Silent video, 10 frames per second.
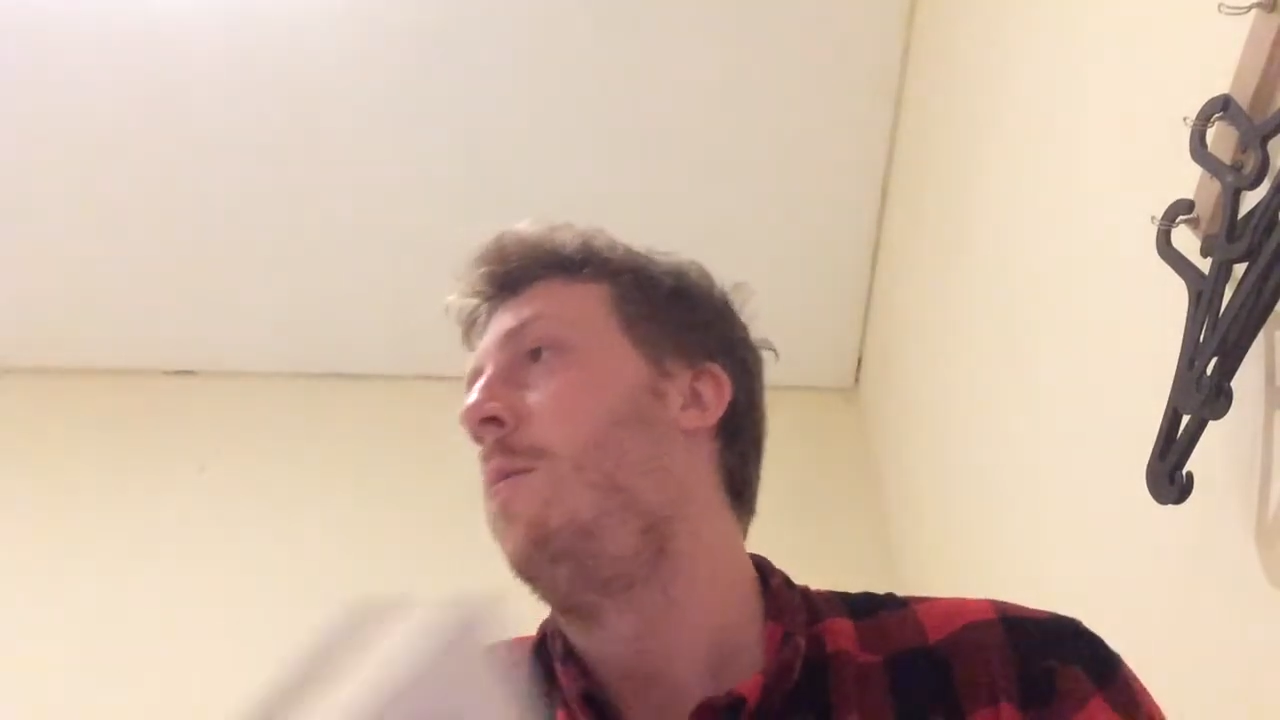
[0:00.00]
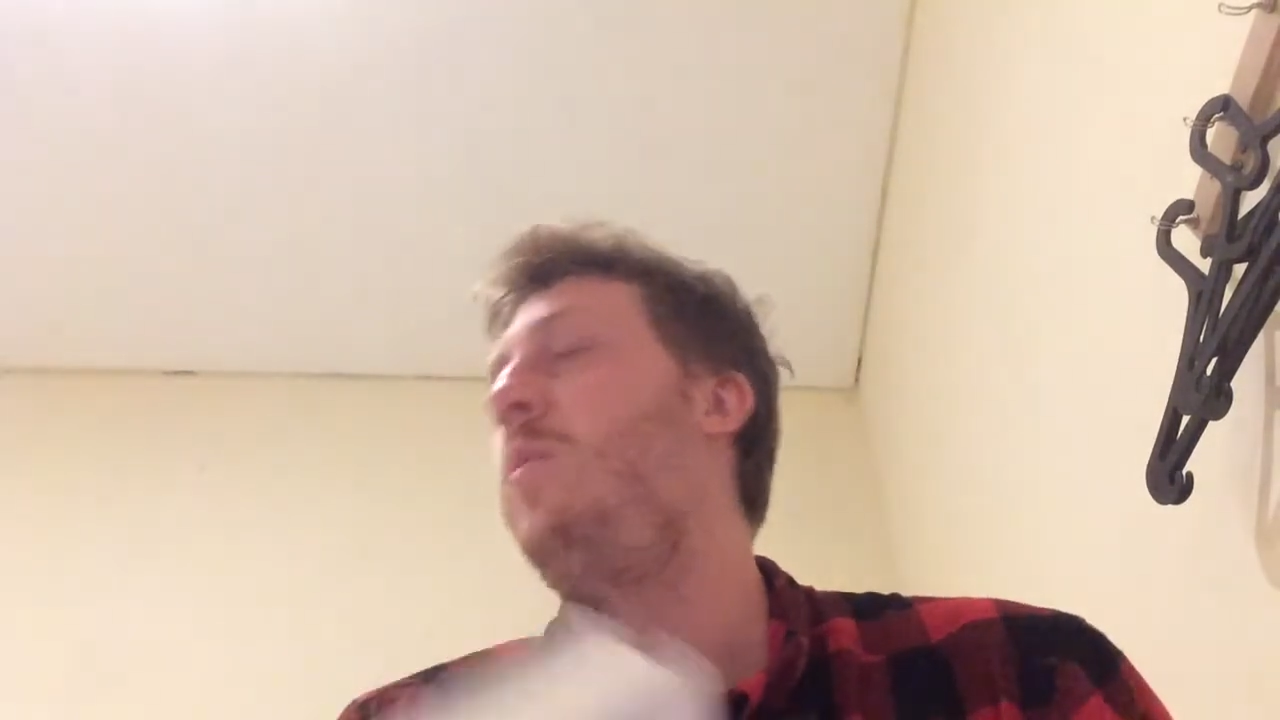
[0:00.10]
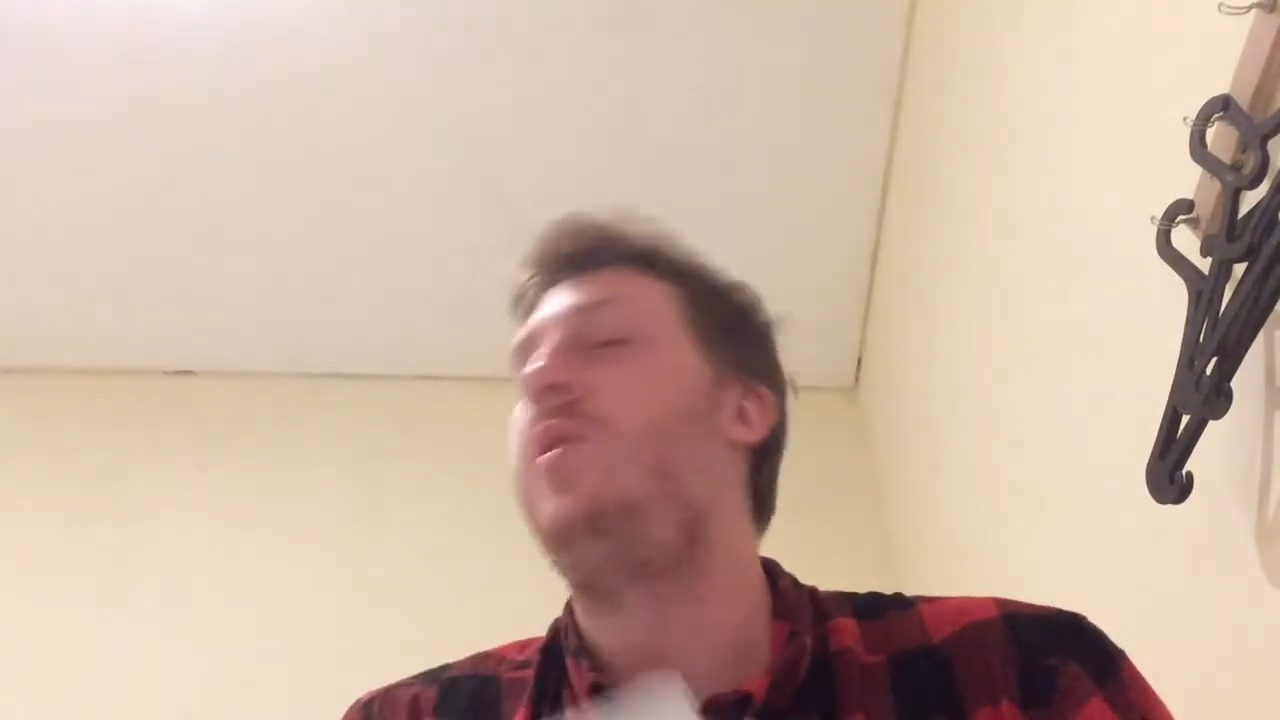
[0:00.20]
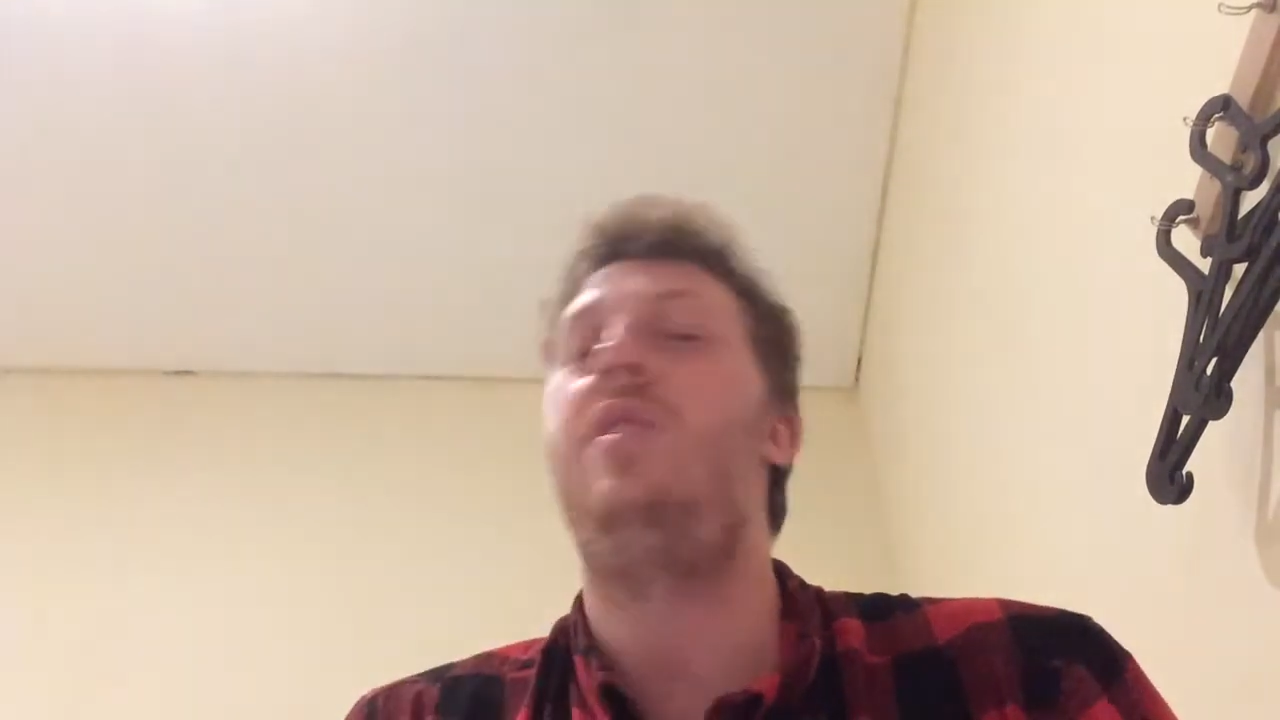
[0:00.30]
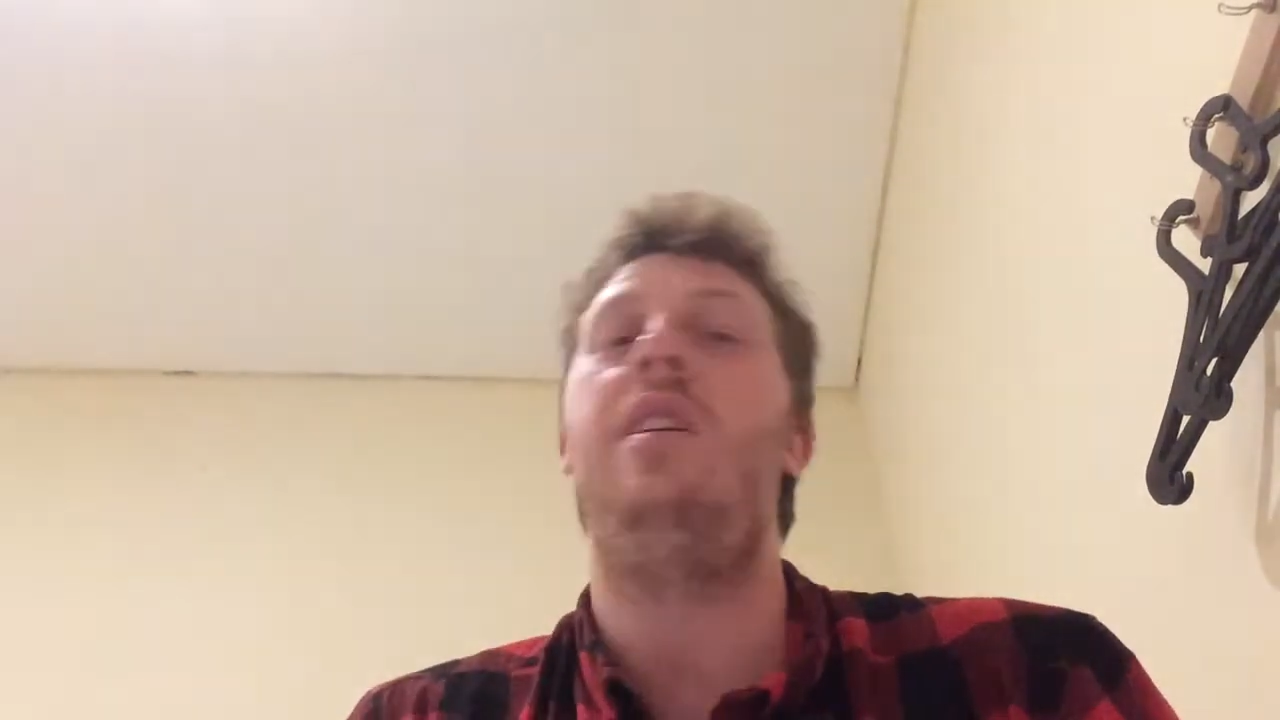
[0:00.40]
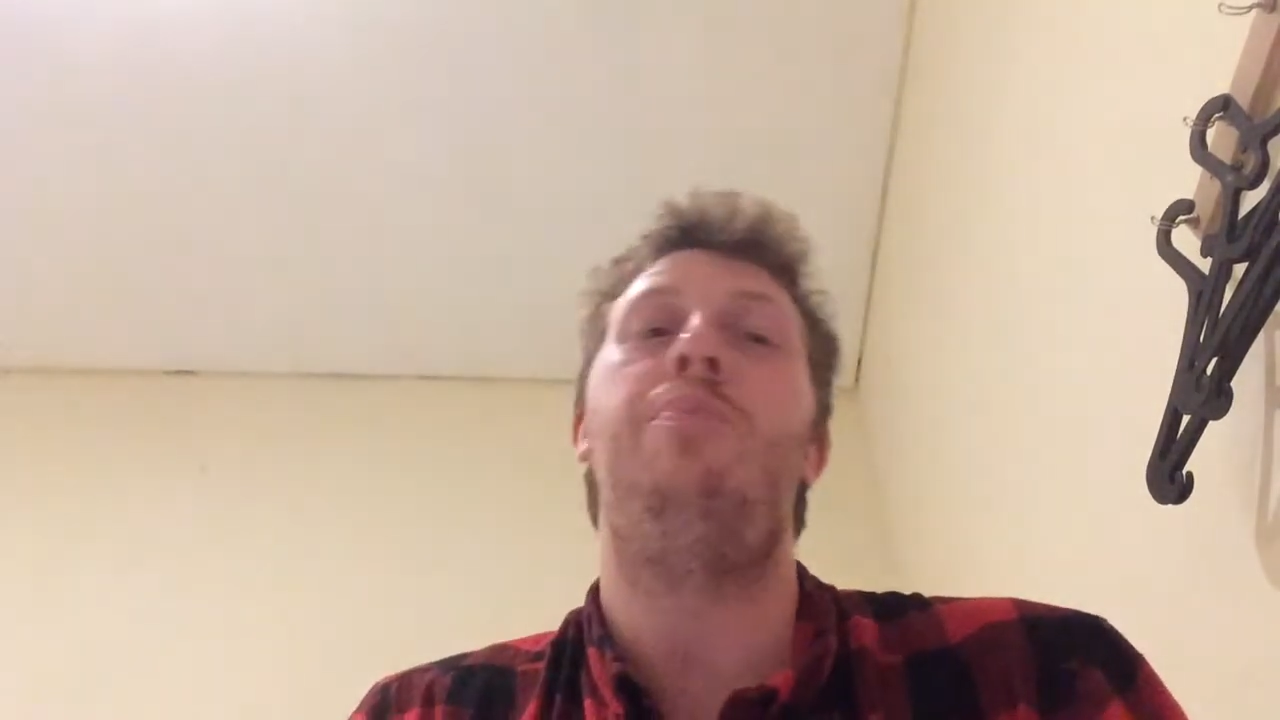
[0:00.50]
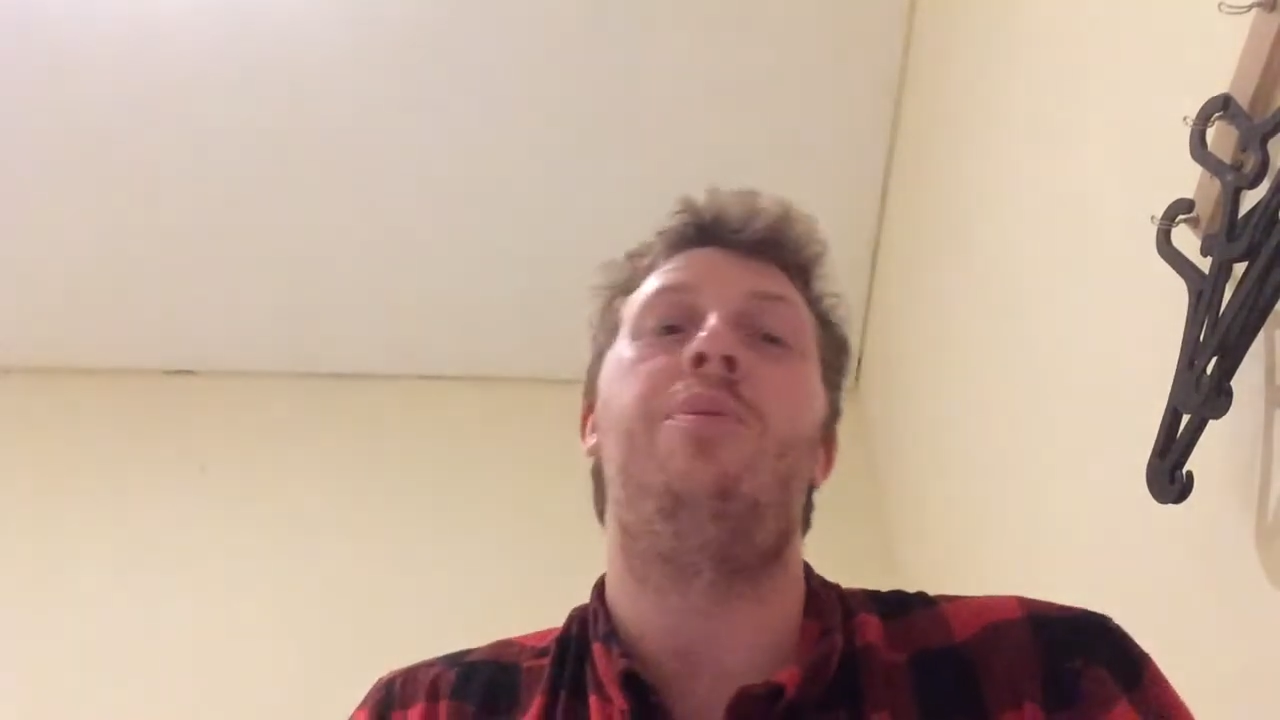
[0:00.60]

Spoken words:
steep